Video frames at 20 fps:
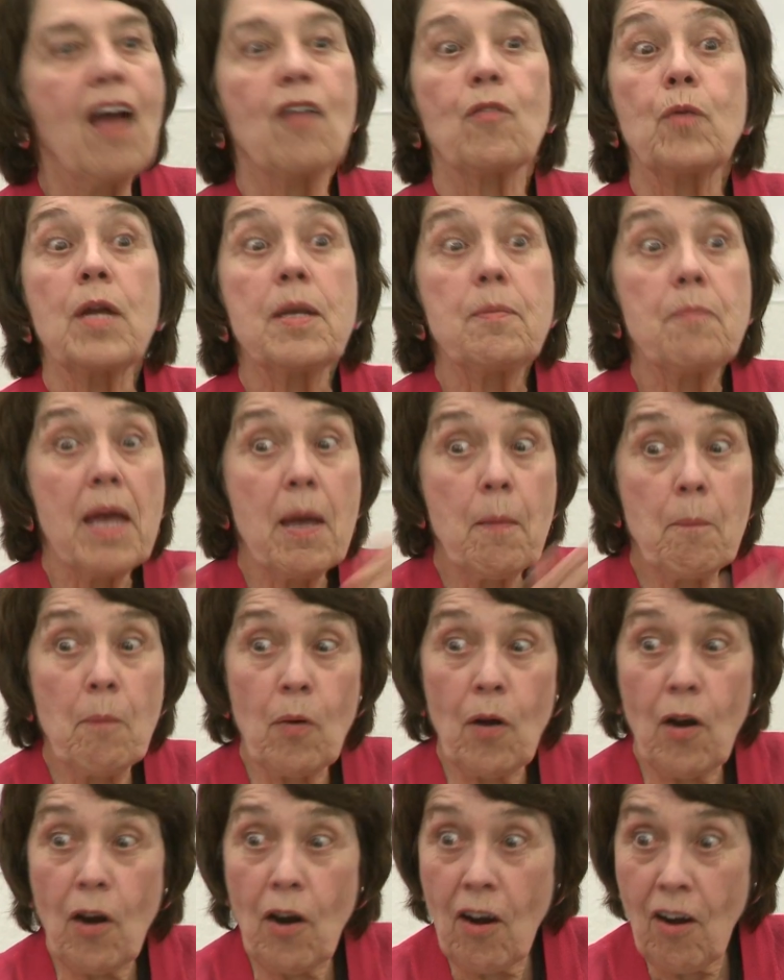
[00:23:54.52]

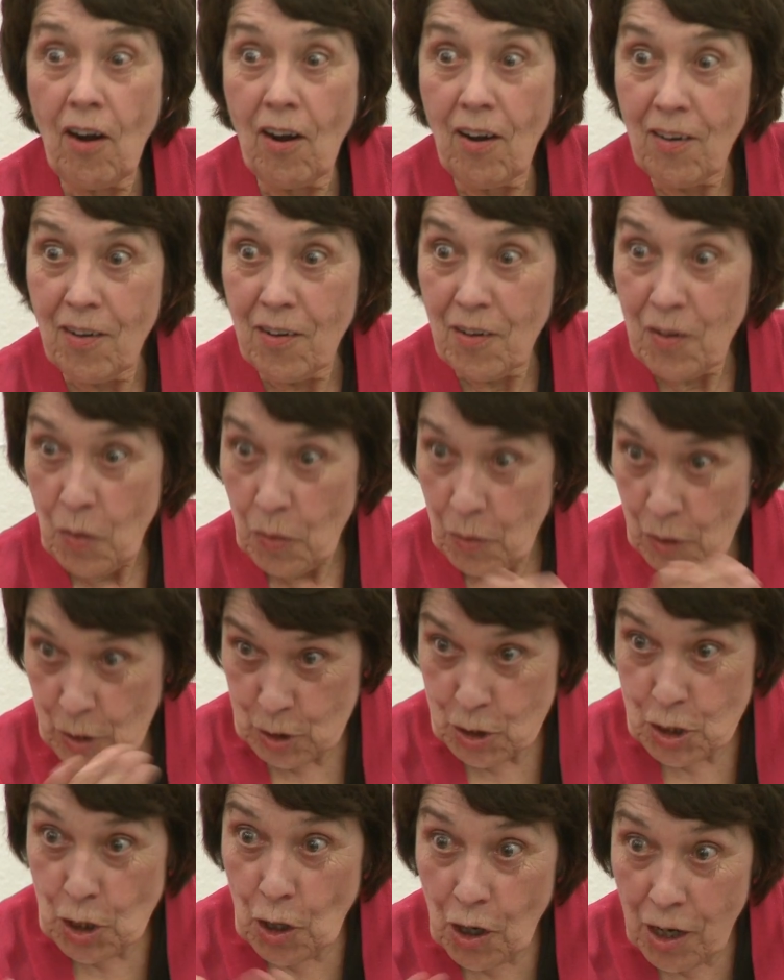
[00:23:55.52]
Remember the
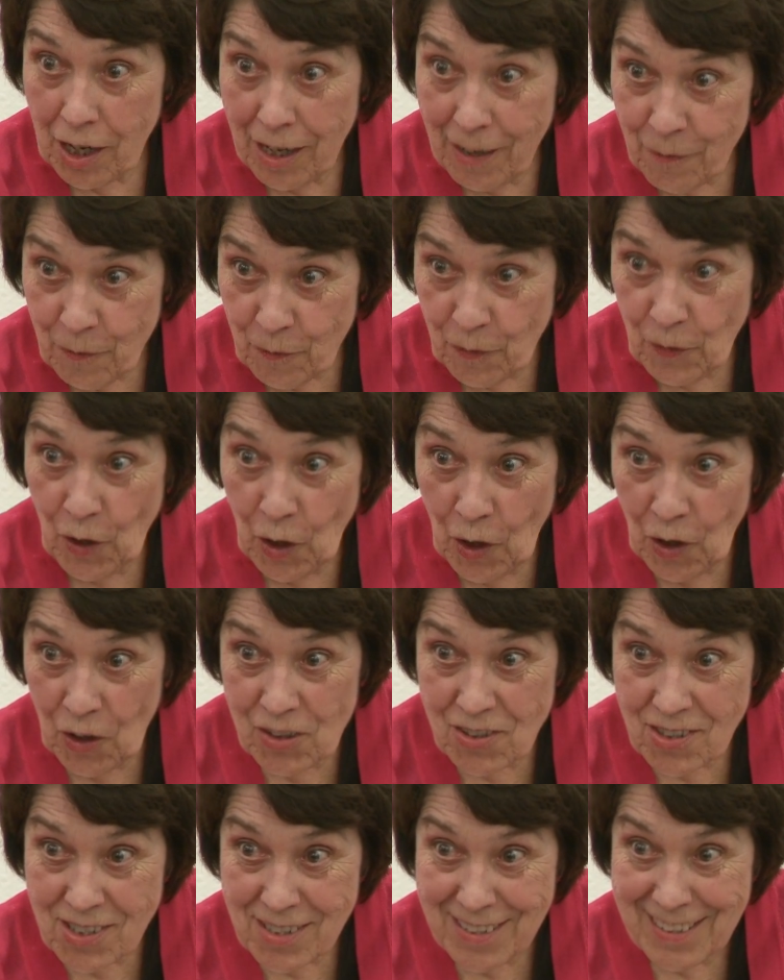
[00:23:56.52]
journey
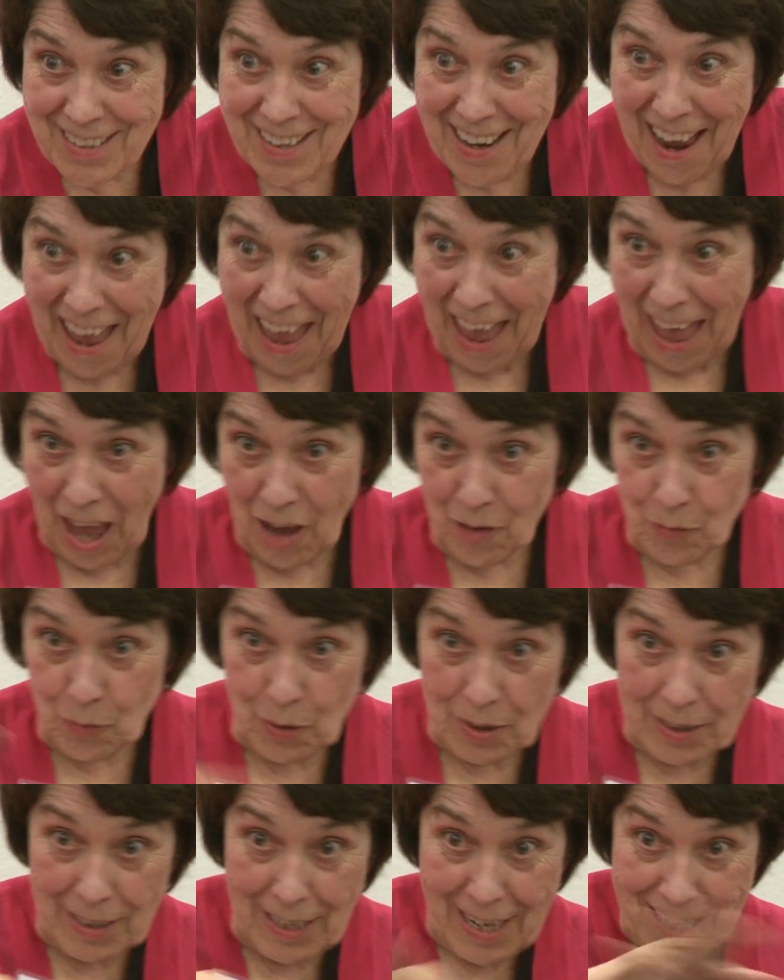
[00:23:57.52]
first, and
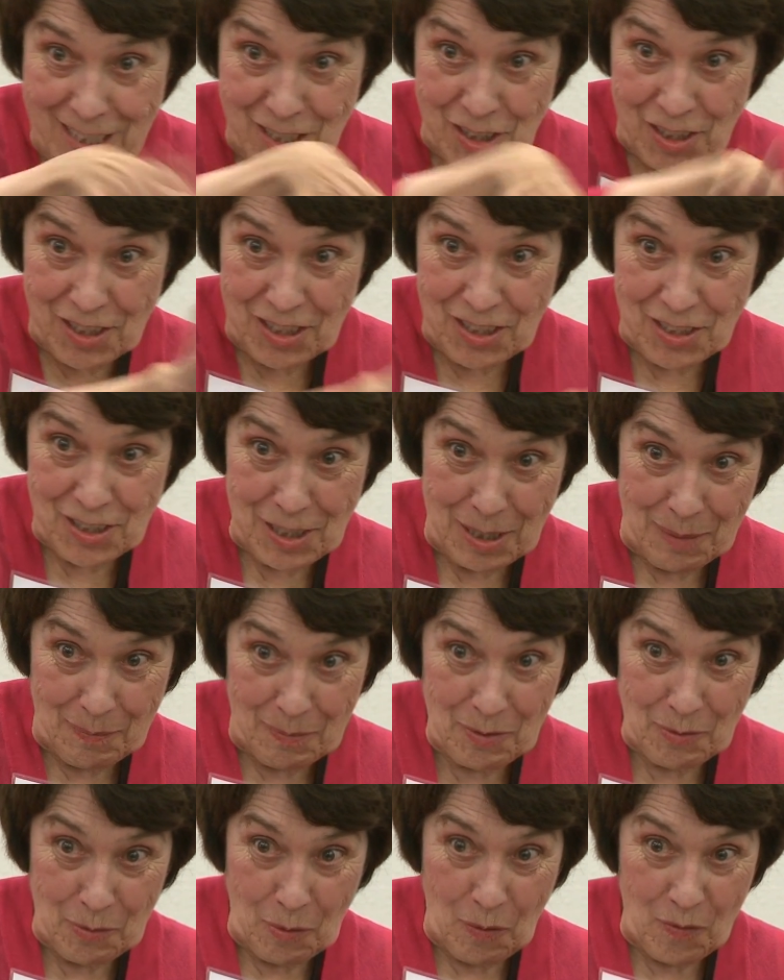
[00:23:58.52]

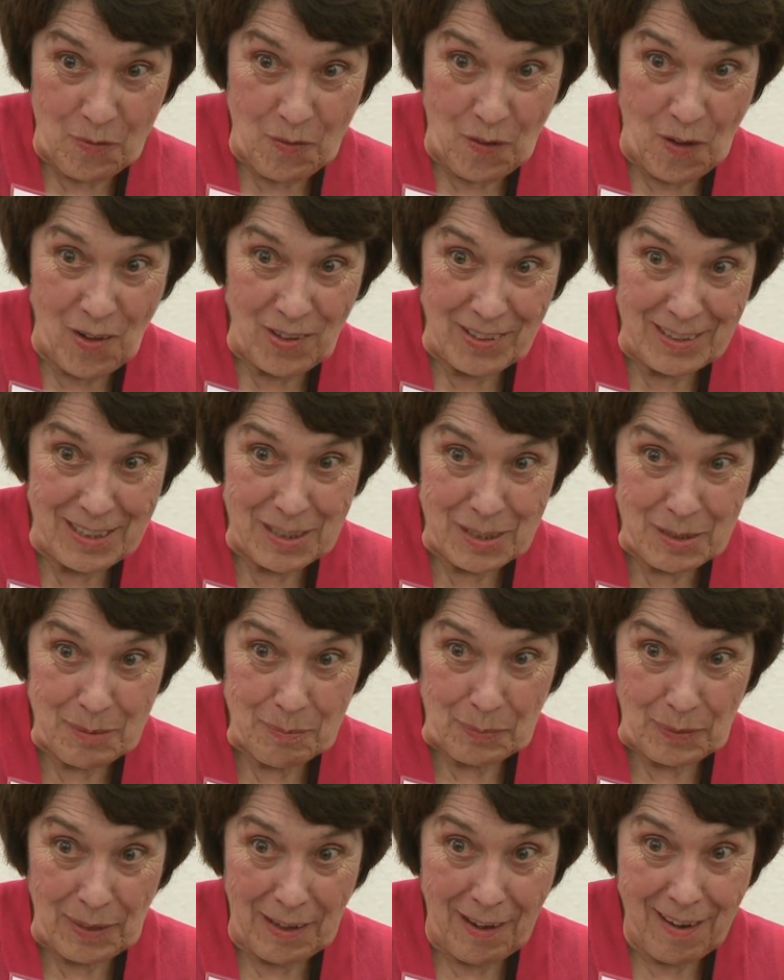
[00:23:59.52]
relationships will fall into
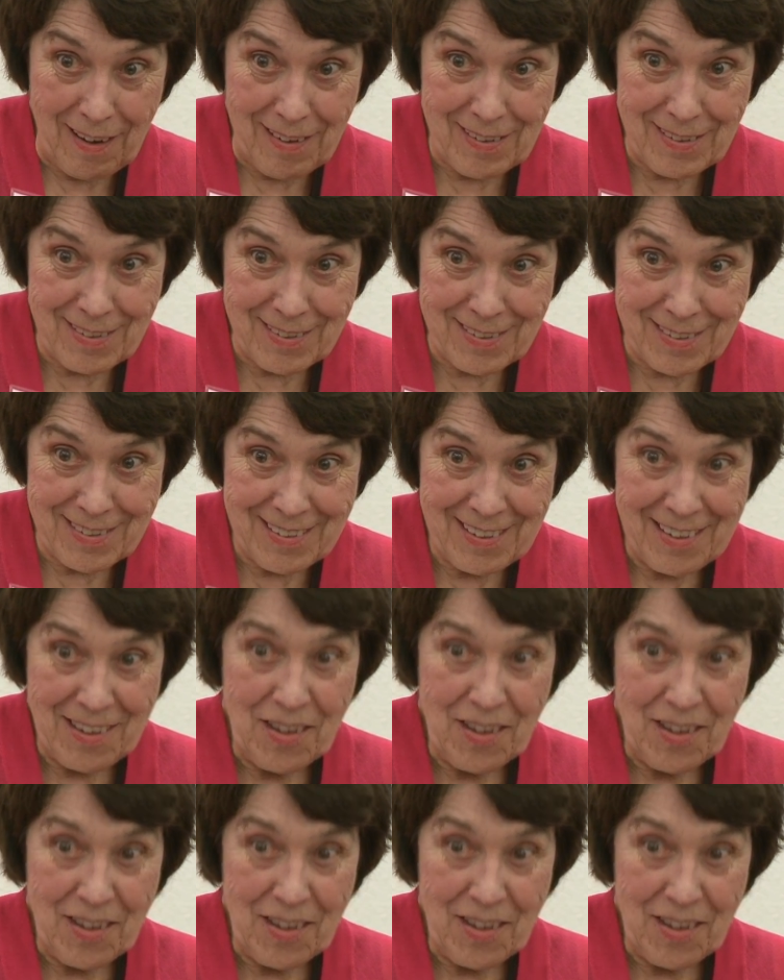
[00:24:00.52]
place.